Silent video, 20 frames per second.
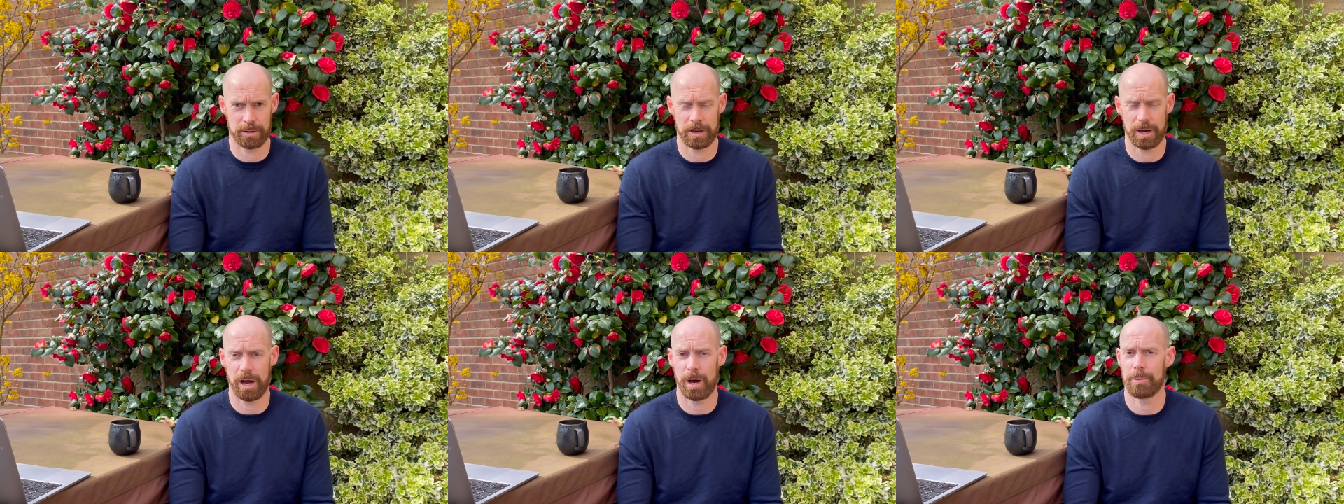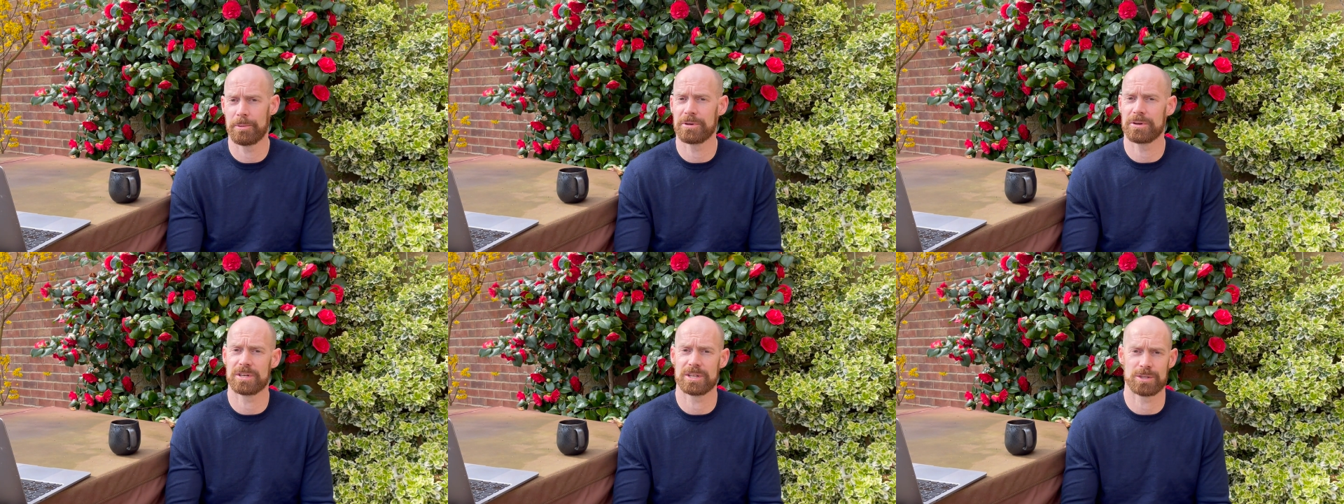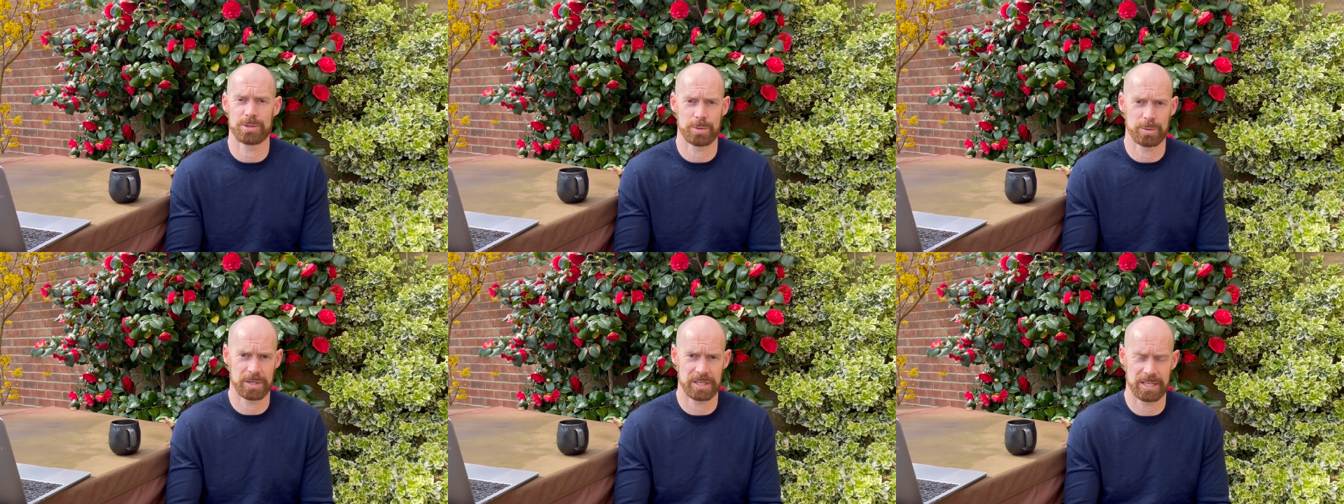Are we going to
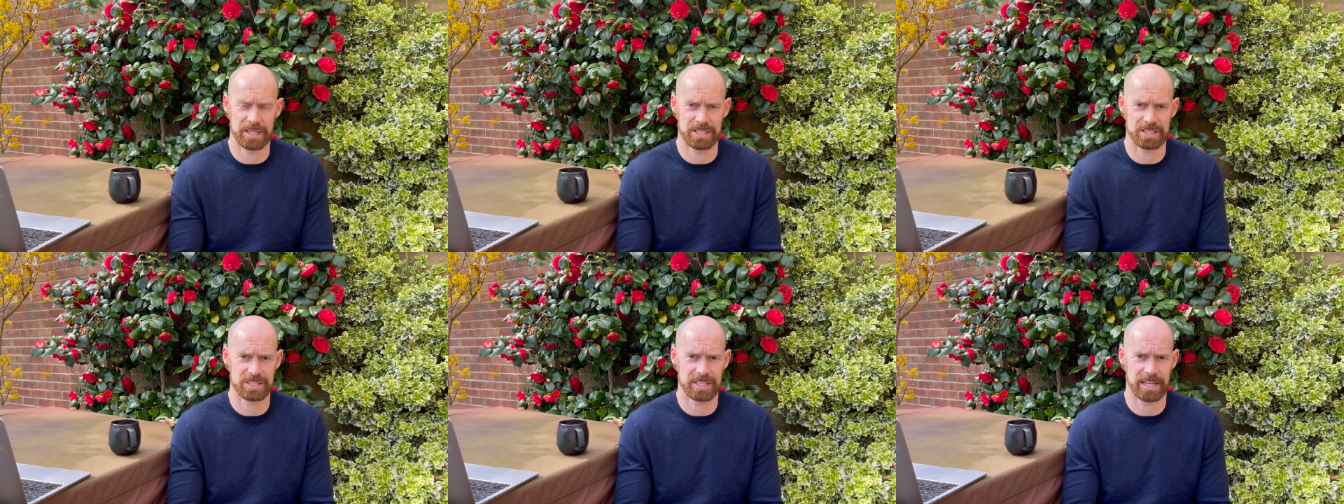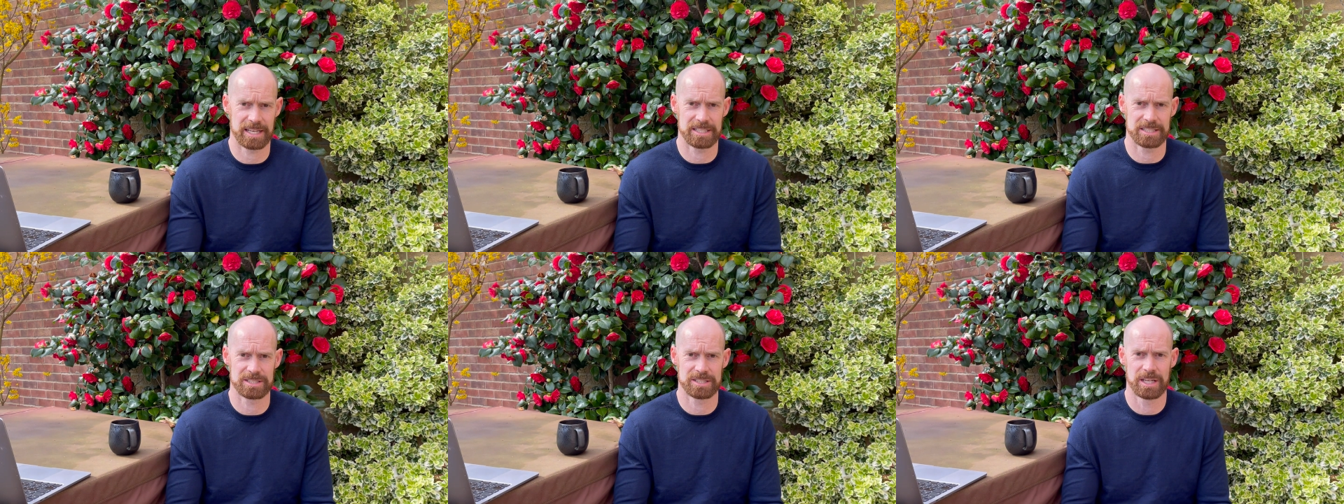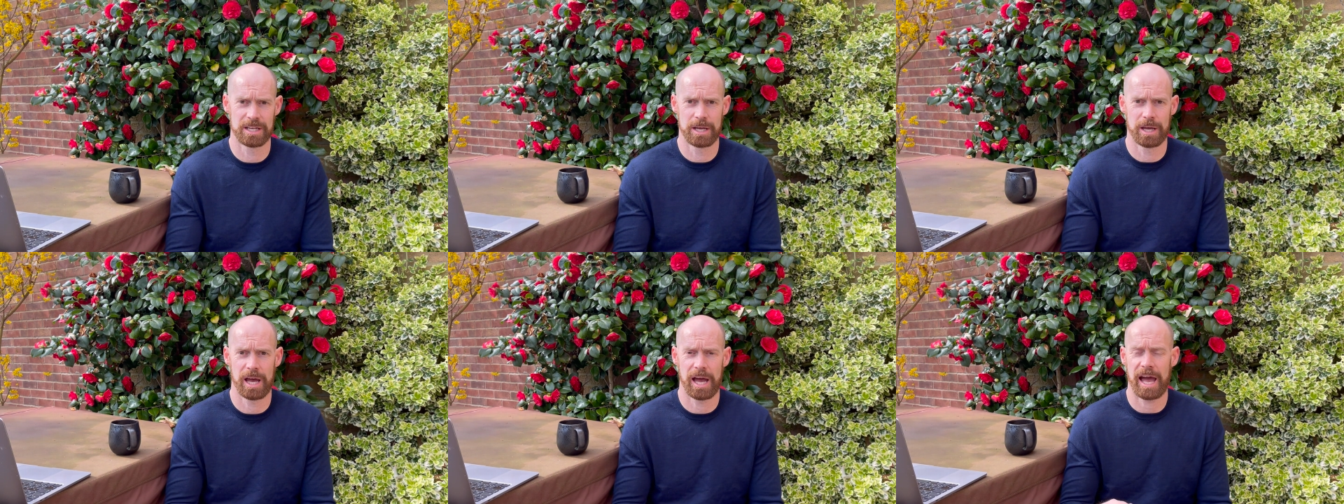do a kit change?
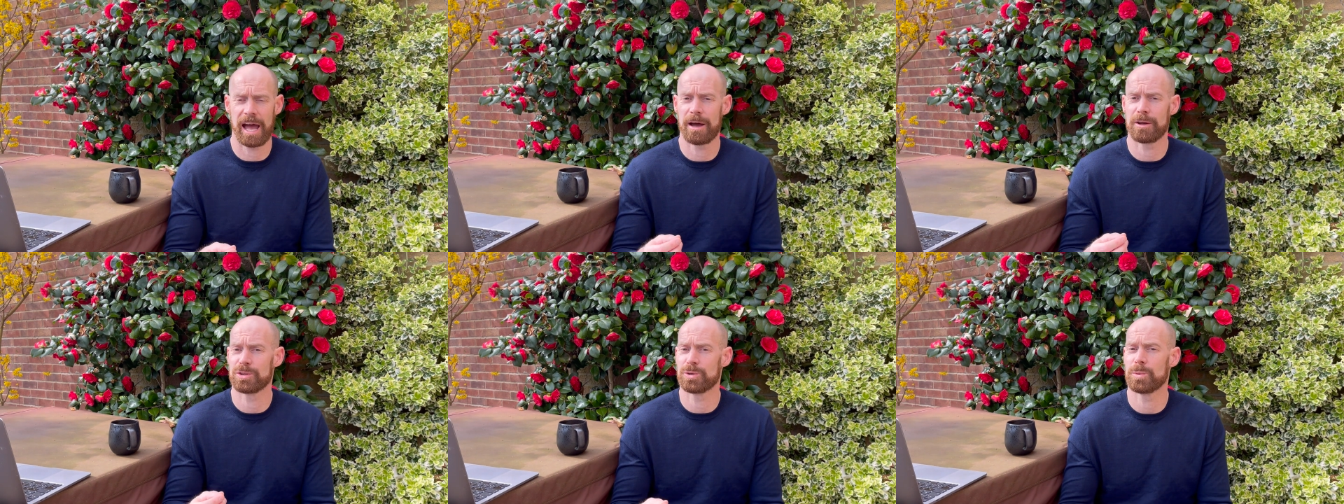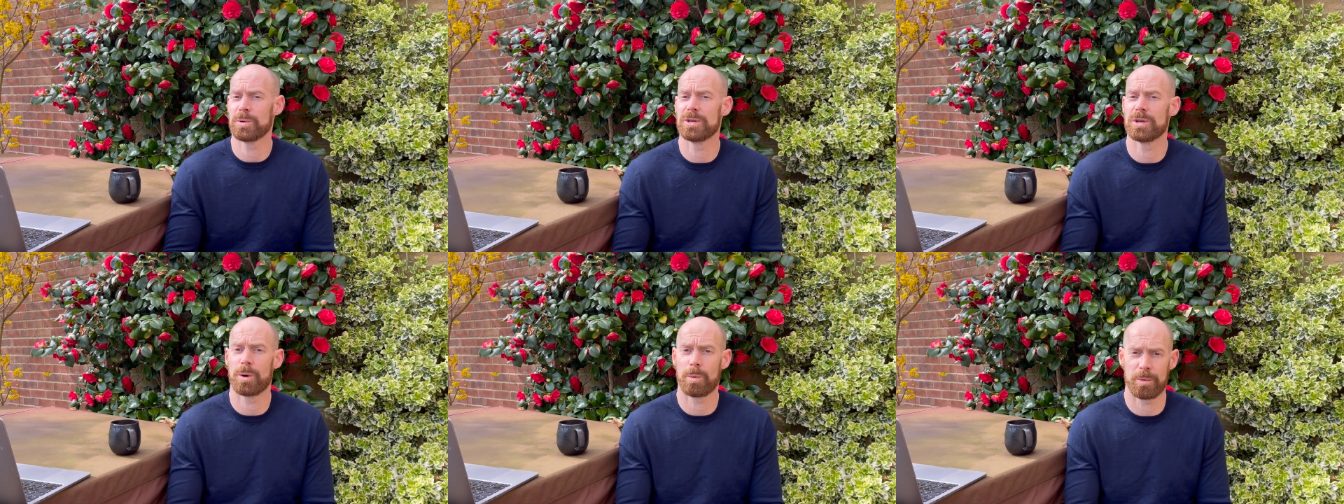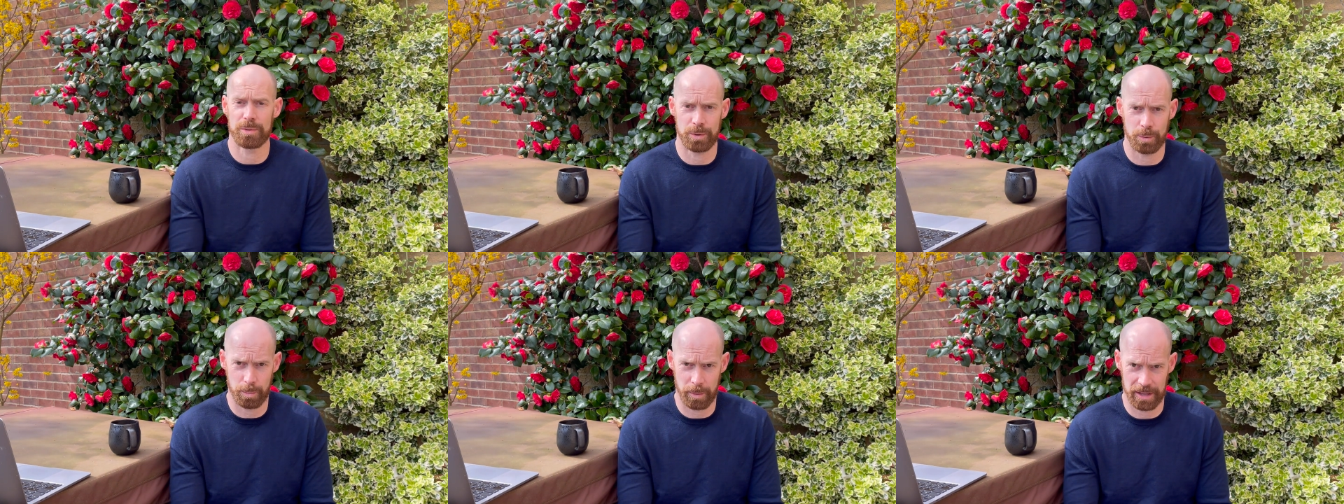How do we know what
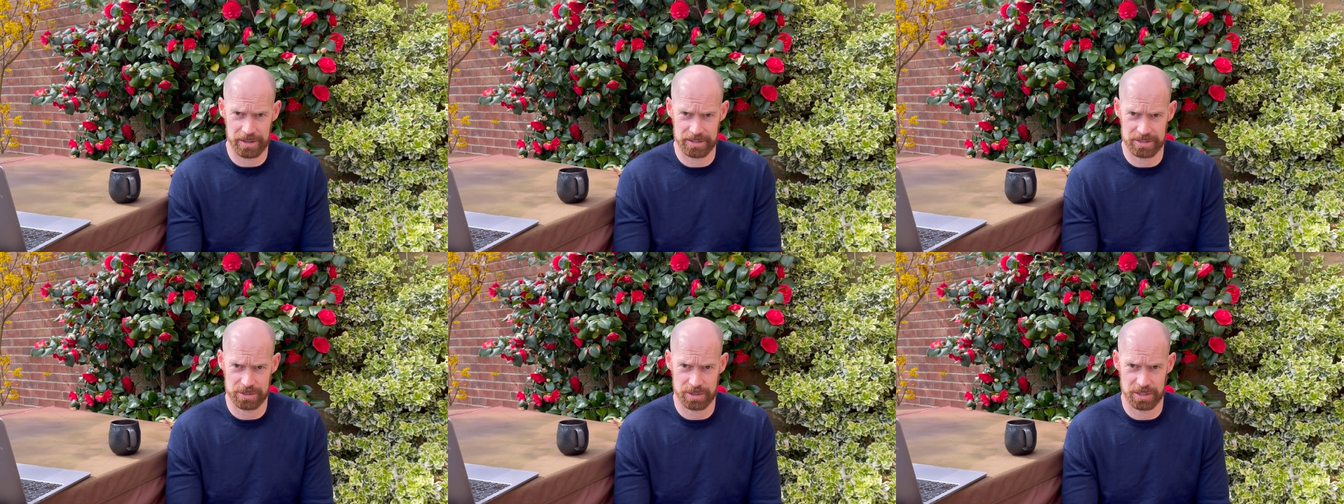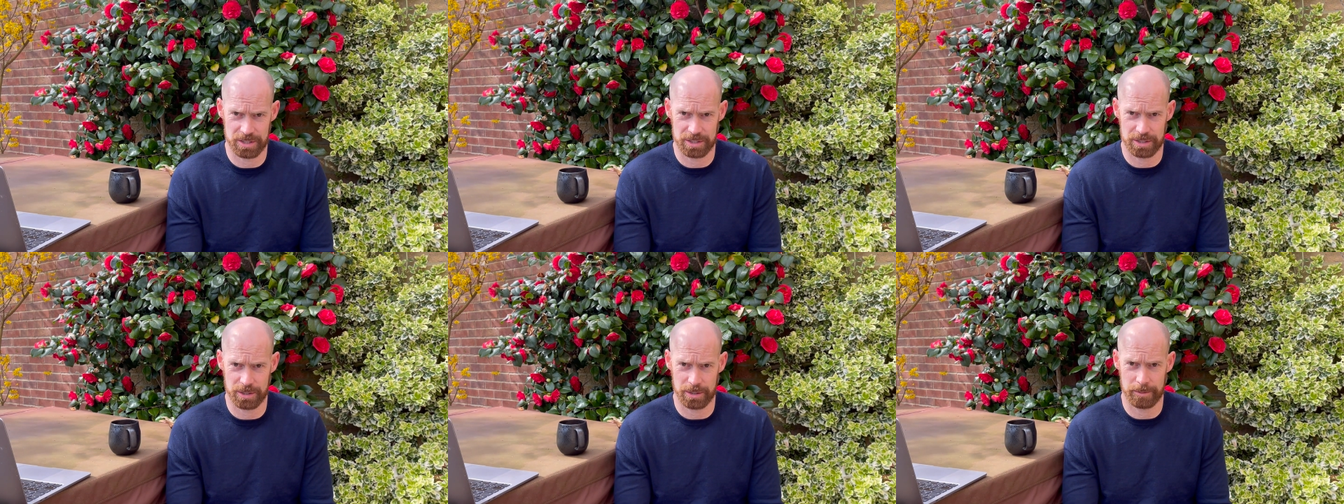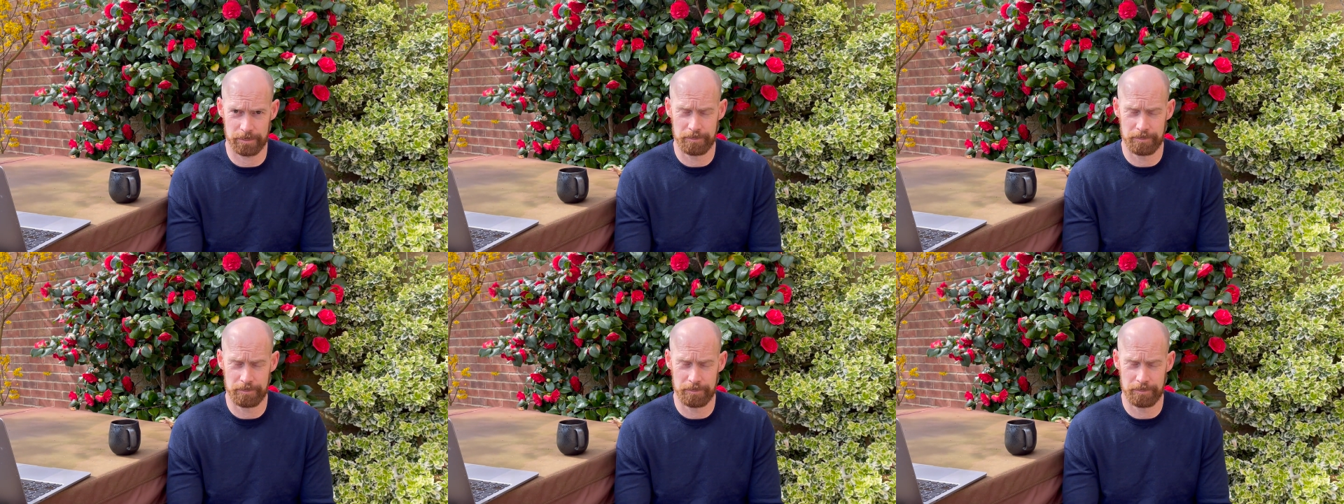the weather's going to do?